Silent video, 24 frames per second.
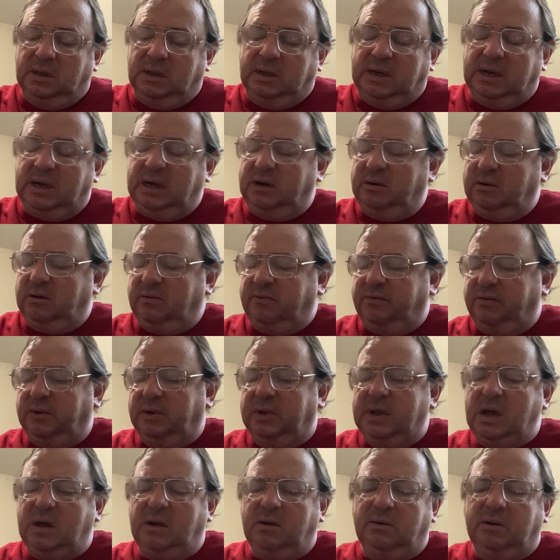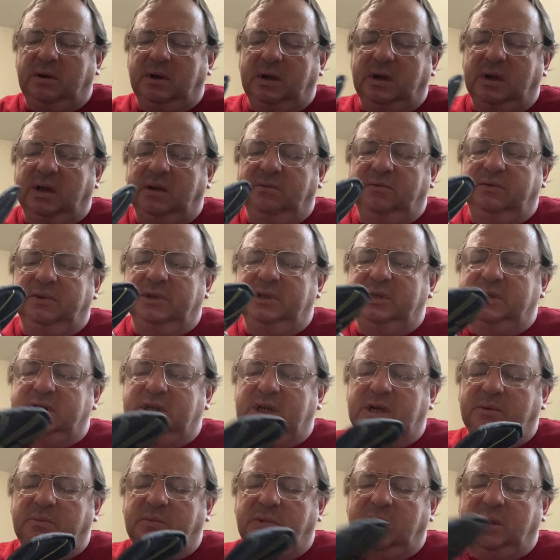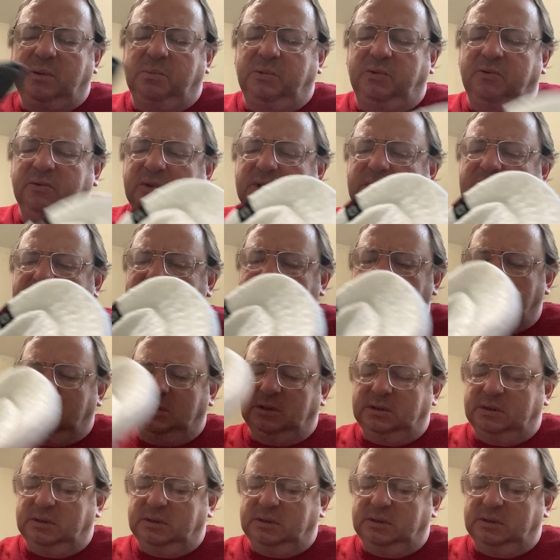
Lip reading: Anyway, for now I have this. I'm happy with this.